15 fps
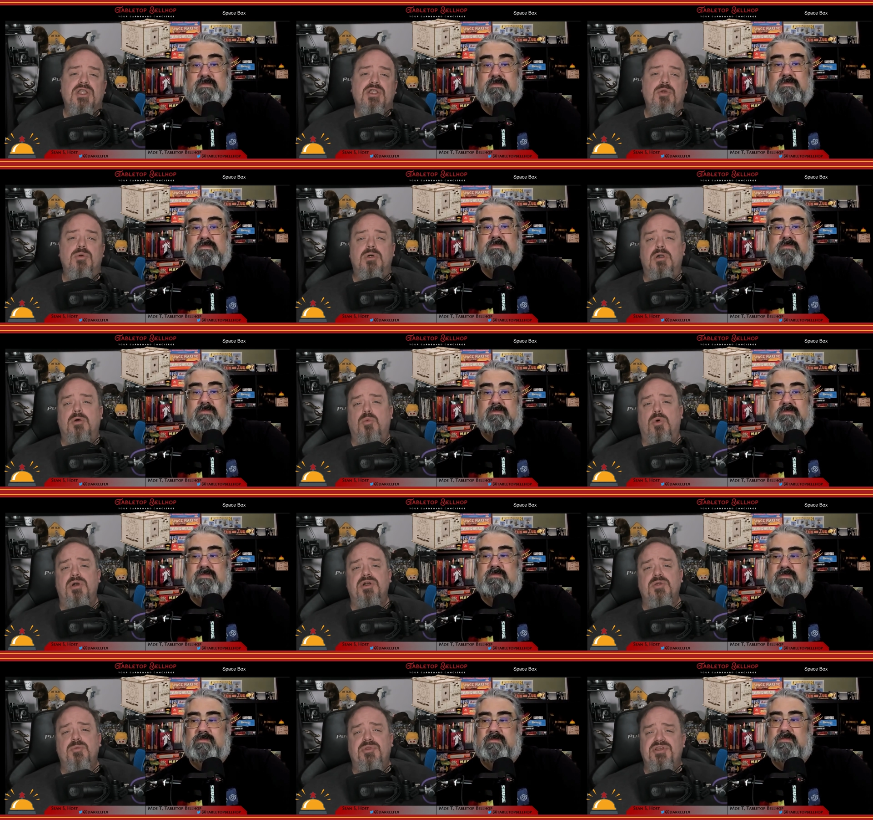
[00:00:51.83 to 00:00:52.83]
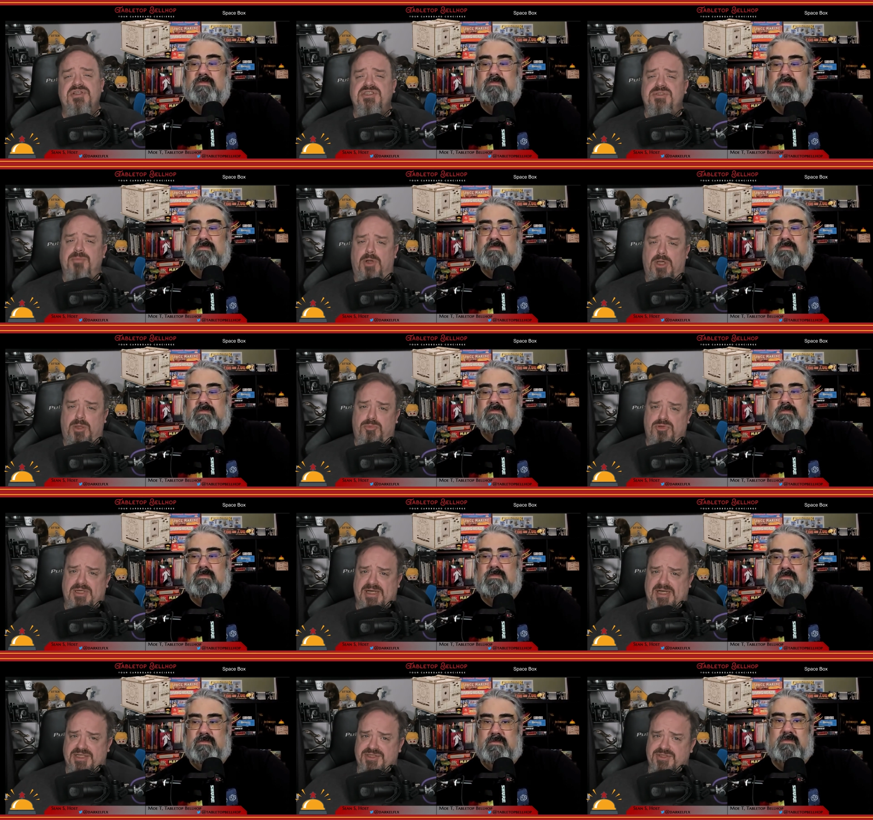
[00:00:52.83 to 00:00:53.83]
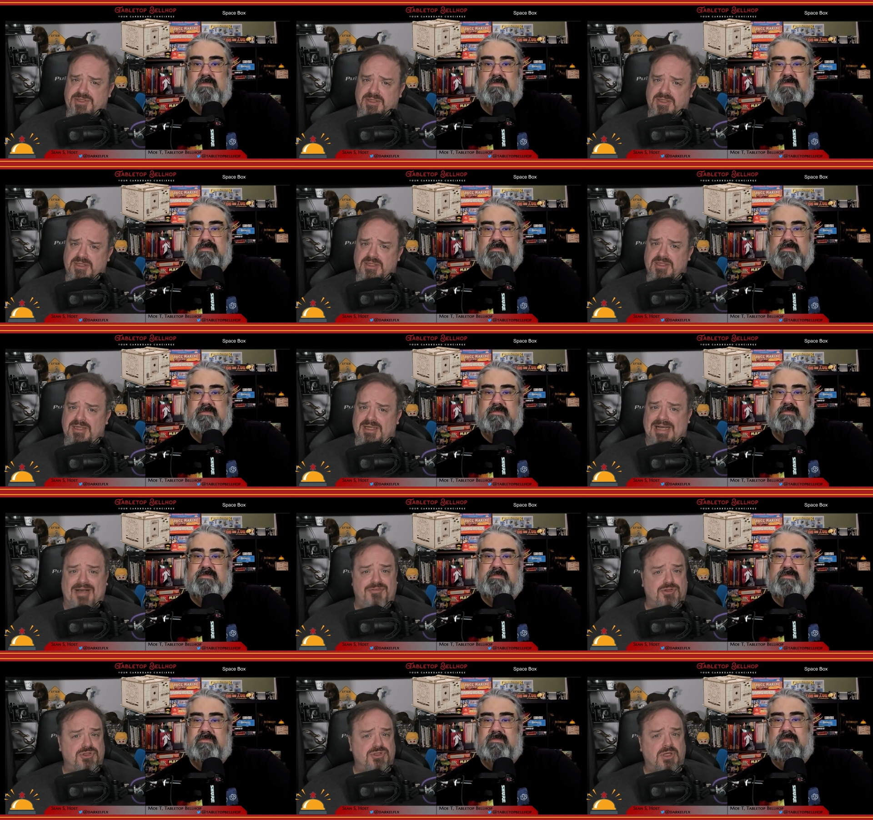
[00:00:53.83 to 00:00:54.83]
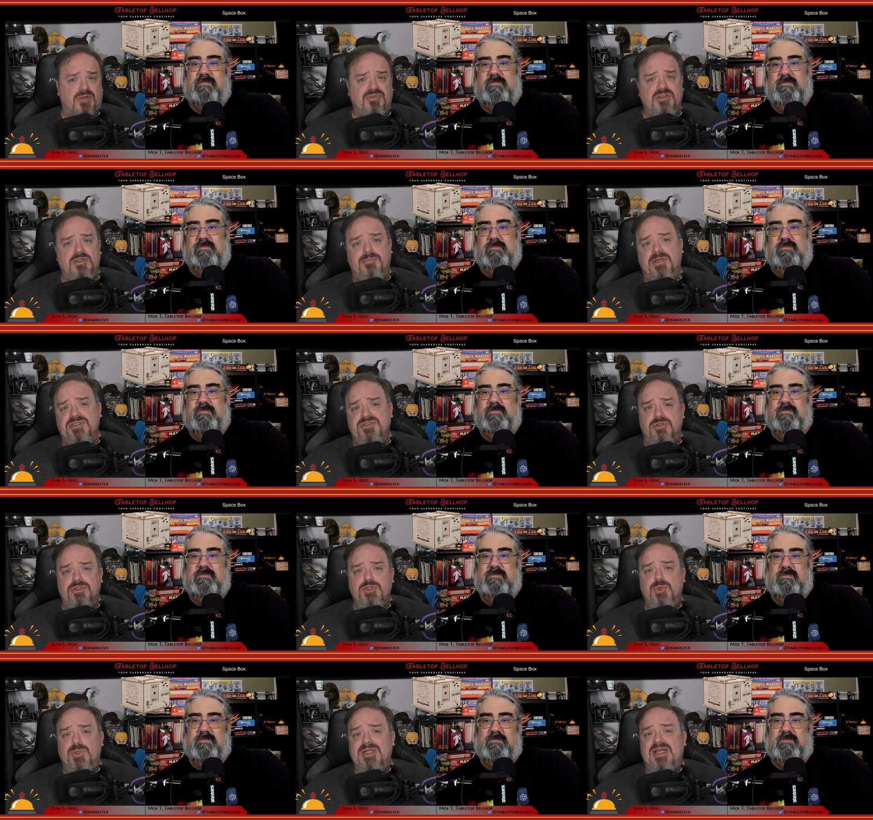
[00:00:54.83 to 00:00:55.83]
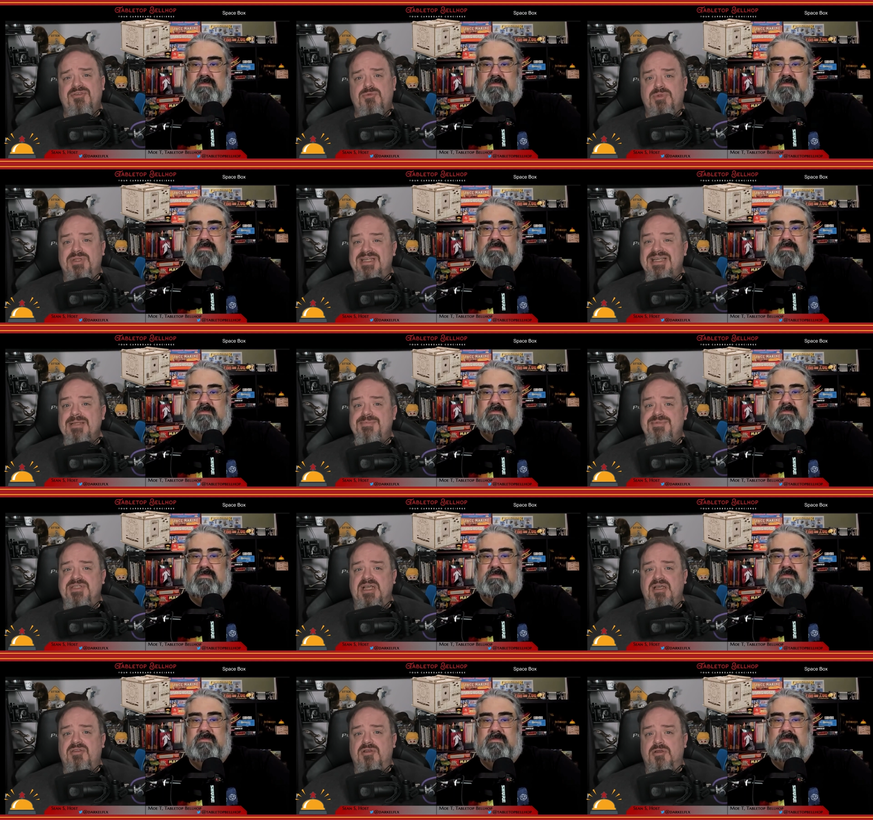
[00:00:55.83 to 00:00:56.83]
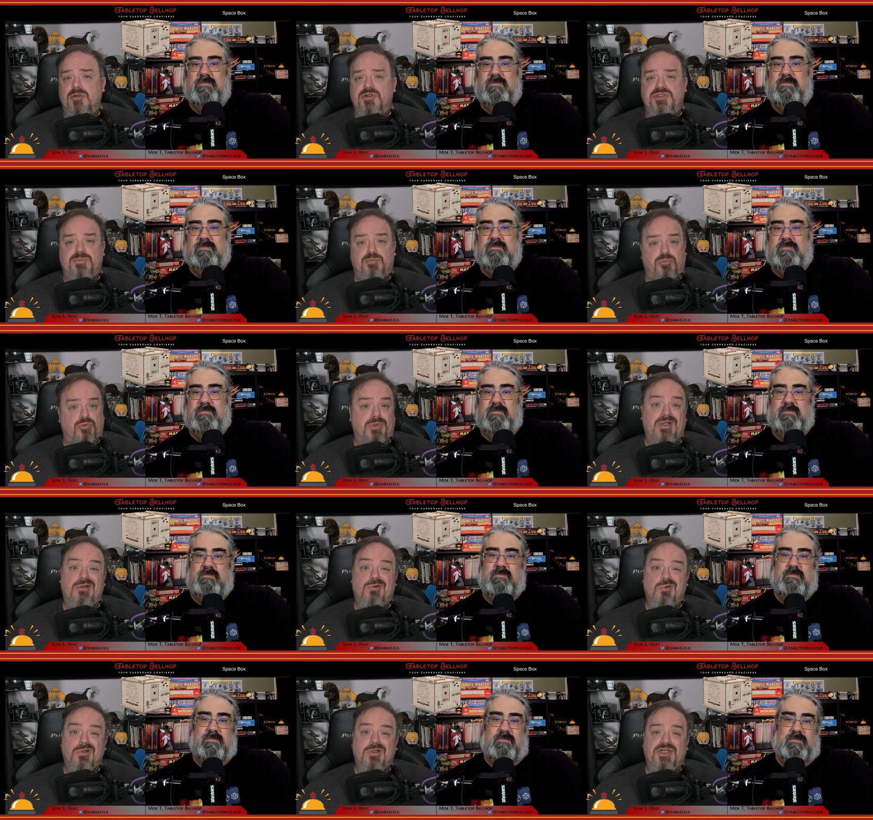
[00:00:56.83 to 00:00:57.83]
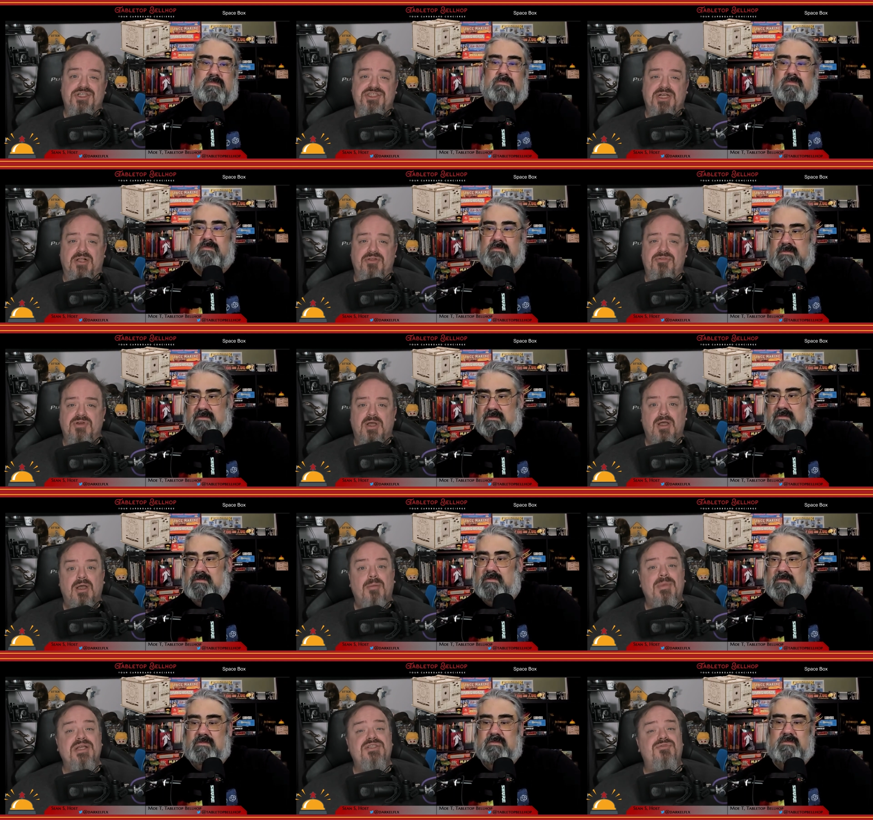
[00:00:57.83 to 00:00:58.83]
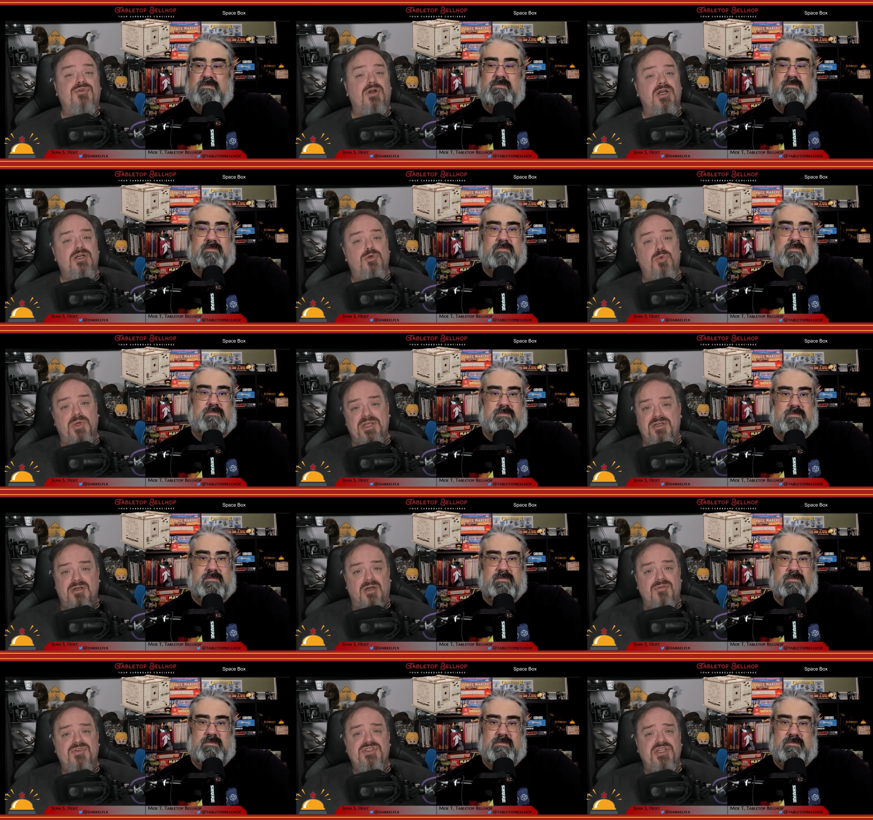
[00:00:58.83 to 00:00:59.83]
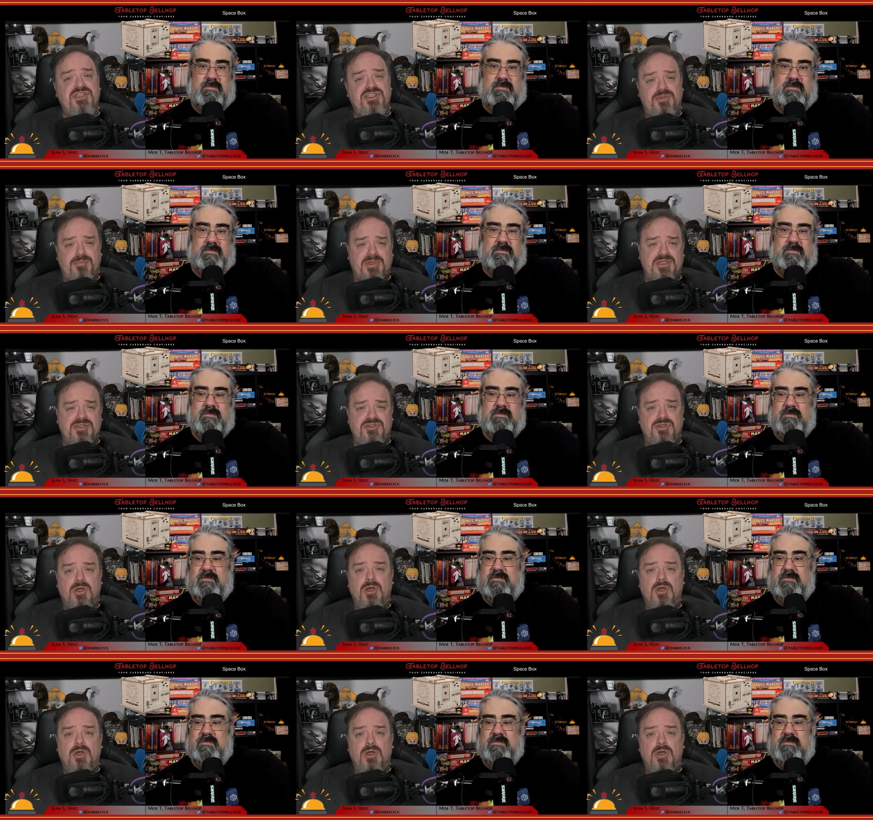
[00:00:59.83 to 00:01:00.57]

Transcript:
Speaker 1: you are awarded with a small prize. After solving the puzzle, you are left with a keepsake that looks pretty cool on a shelf, makes for a great conversation piece,